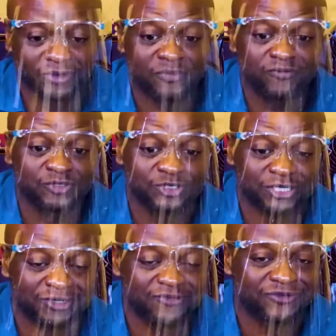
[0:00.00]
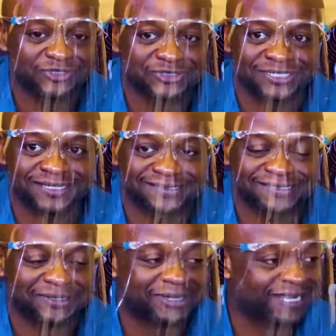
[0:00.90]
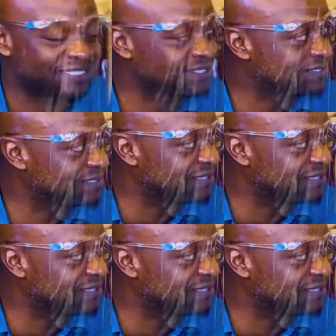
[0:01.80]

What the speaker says: We moved to Sugarloaf, which is the second highest